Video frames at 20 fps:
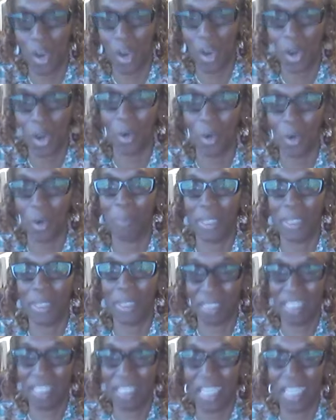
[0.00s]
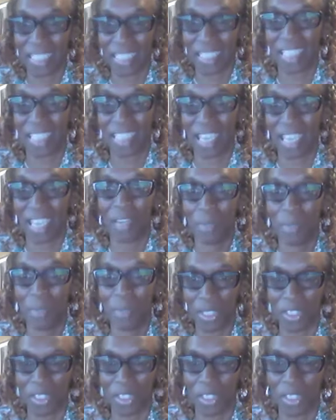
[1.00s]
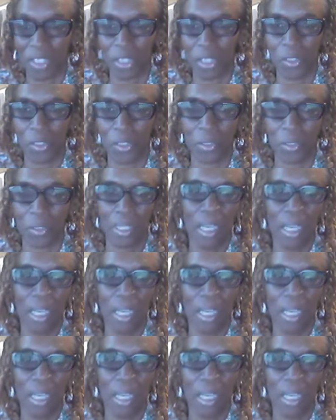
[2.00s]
home, but the next day was the surgery.